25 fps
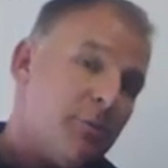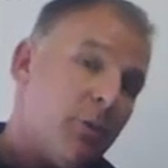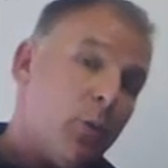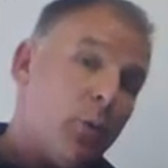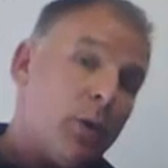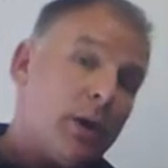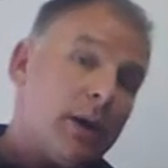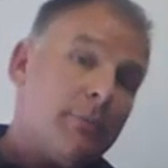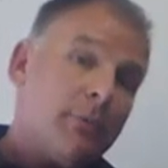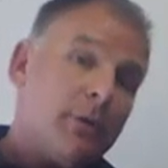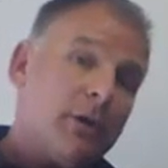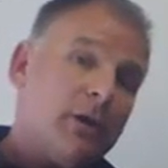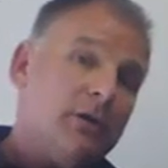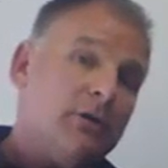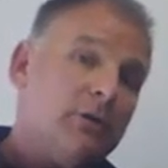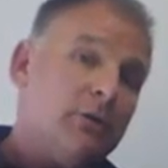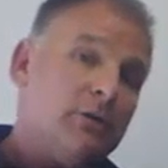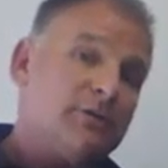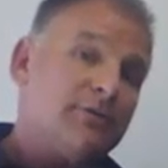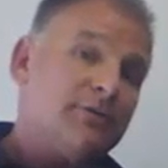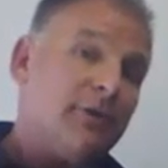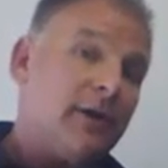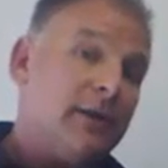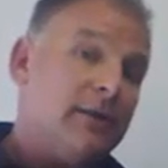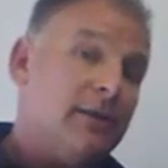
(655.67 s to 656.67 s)
But what I'm going to do
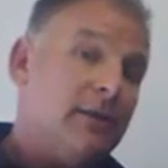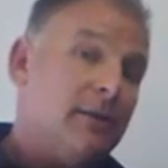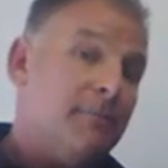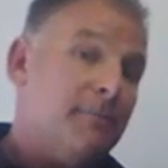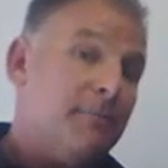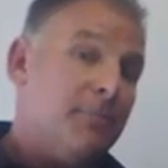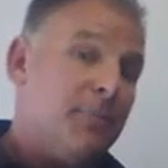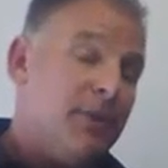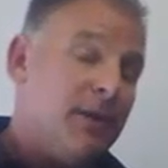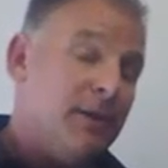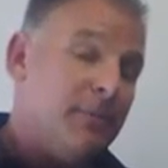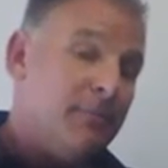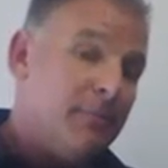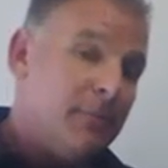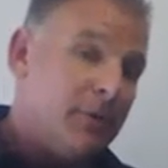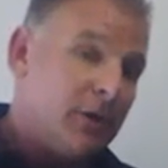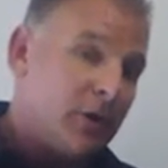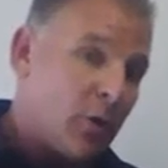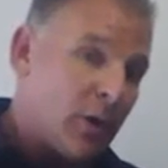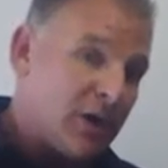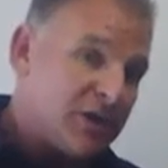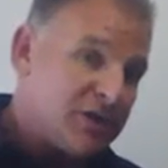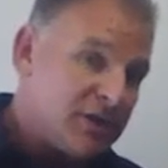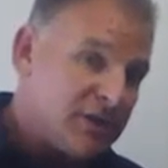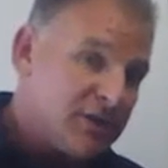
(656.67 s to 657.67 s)
is find the
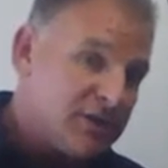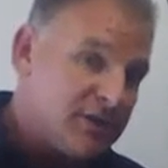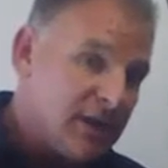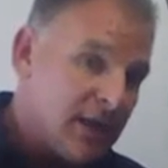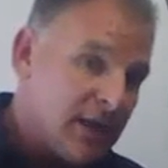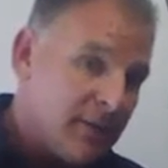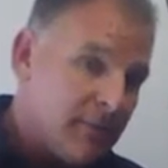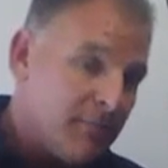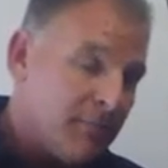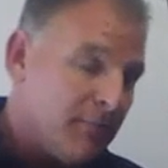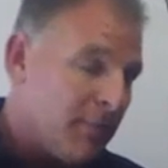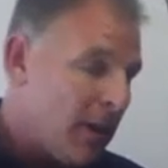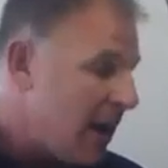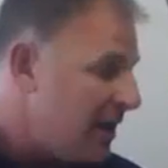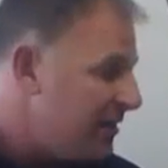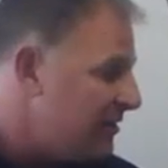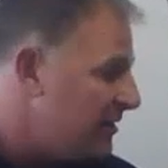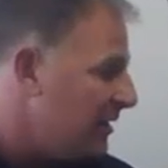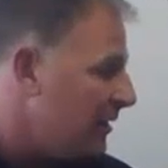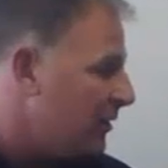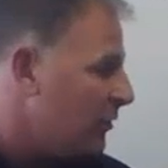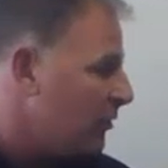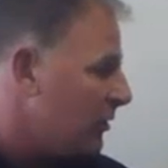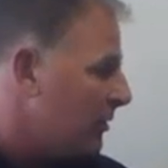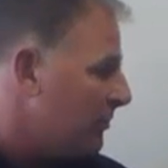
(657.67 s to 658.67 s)
questions that I
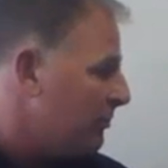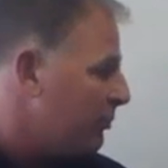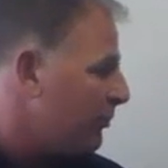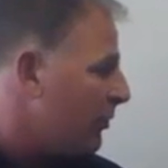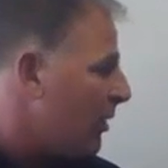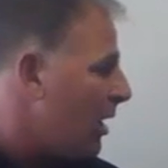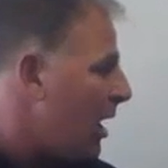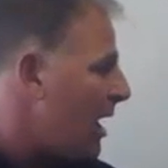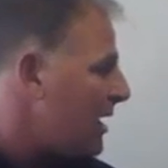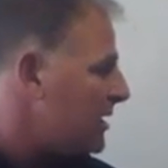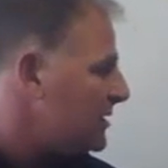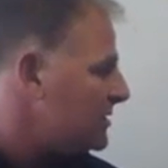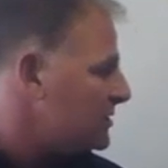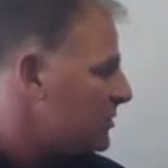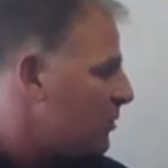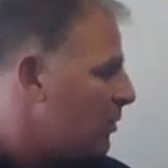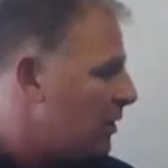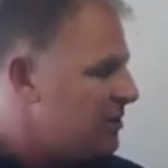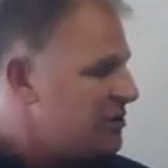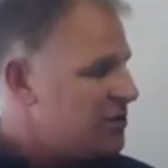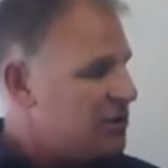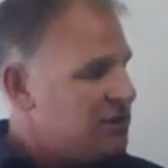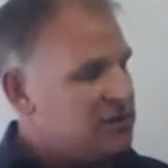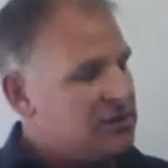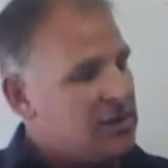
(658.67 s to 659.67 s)
think are the broadest
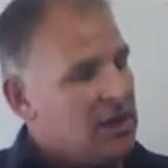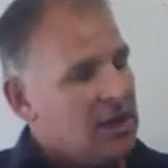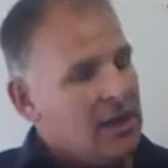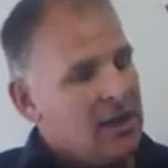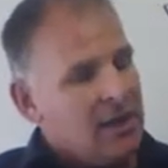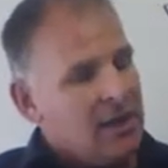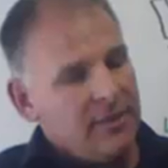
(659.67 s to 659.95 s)
questions